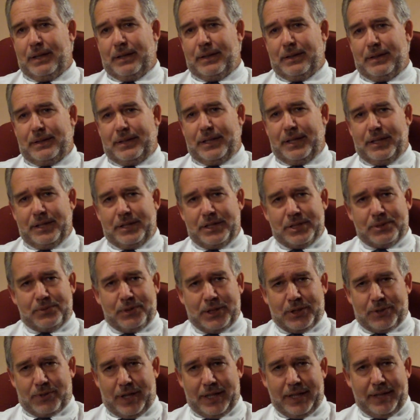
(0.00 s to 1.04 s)
Tinnitus
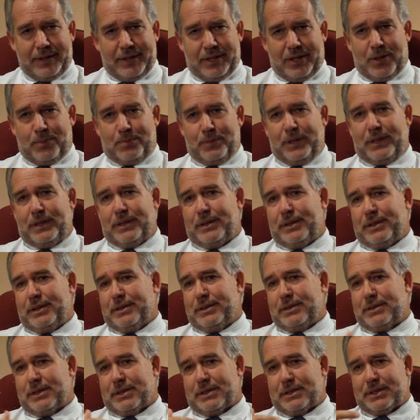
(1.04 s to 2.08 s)
retraining therapy
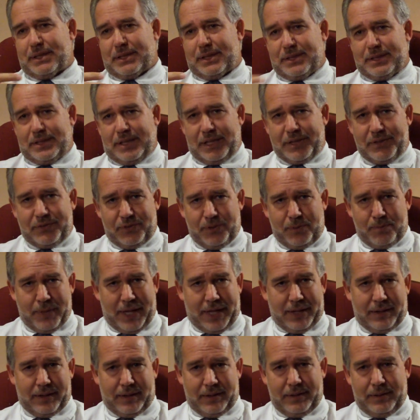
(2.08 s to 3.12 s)
is a successful
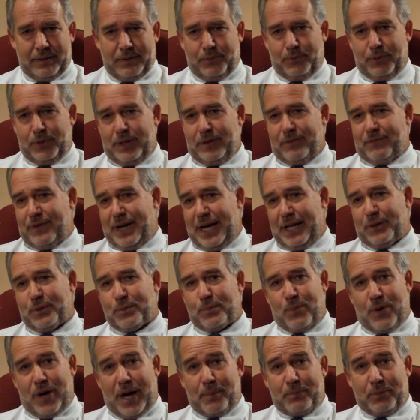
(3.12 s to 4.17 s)
method when followed
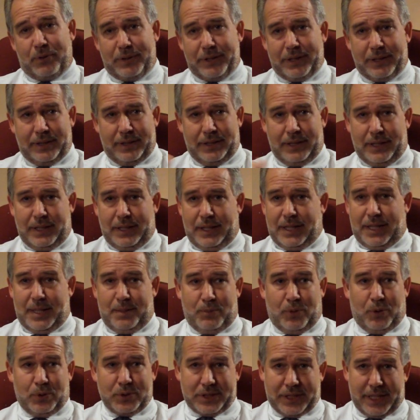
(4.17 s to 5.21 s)
properly. In
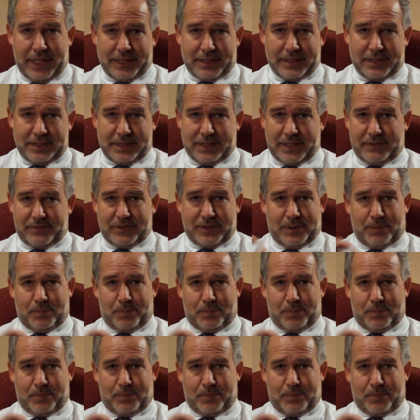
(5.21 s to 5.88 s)
most cases, gives the